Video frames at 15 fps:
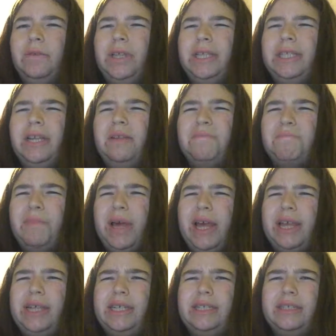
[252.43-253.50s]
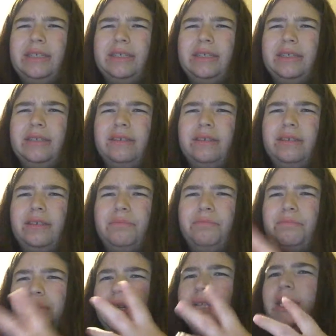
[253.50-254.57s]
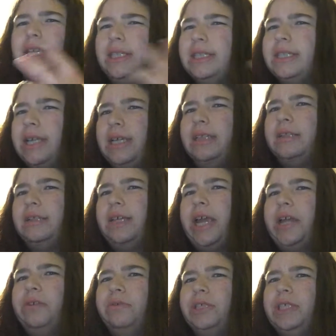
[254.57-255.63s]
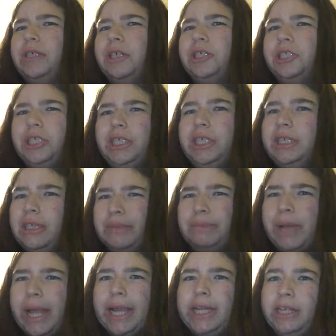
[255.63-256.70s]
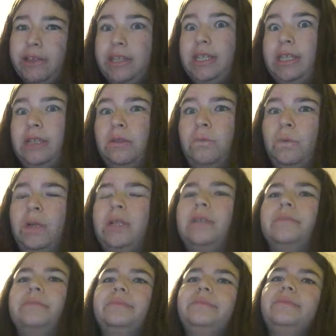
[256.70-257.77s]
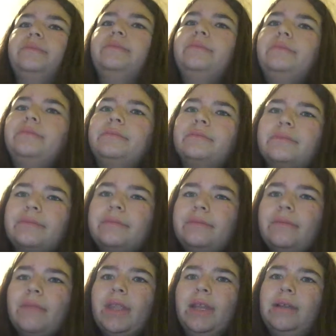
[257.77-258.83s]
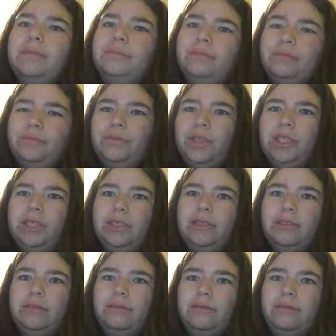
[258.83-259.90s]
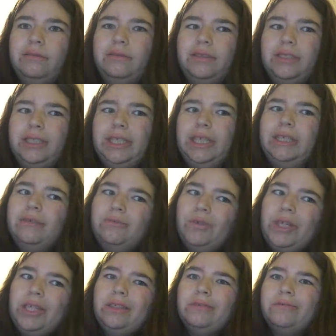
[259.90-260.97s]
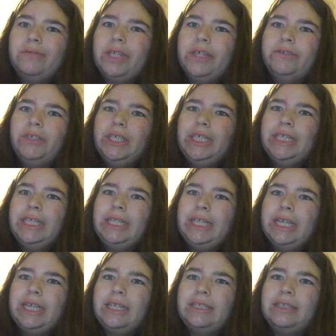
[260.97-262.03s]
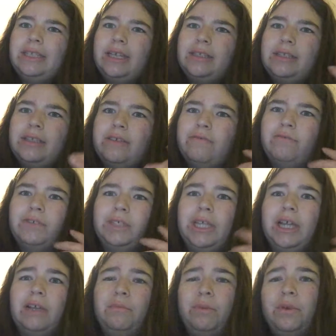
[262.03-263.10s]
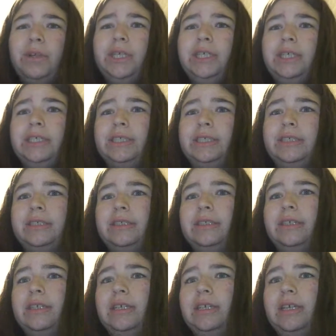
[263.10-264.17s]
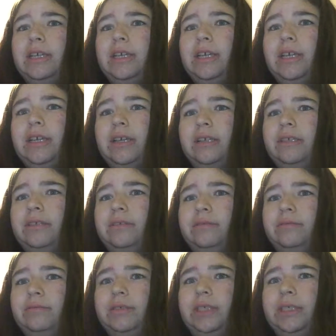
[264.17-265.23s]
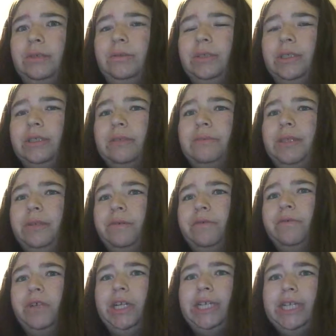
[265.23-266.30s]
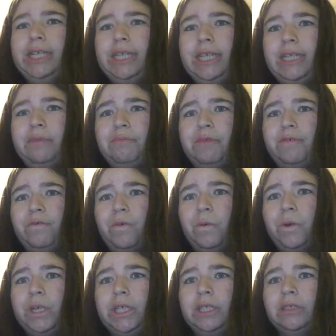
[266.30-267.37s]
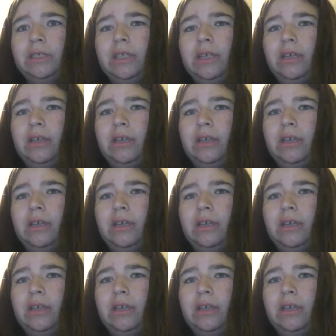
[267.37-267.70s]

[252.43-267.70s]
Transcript: it's not a mine, but it's like Henry and Archie in the mine in season 1, which is like, well, I've already seen that. That stuff was kind of boring because, you know, it was something we've already seen before.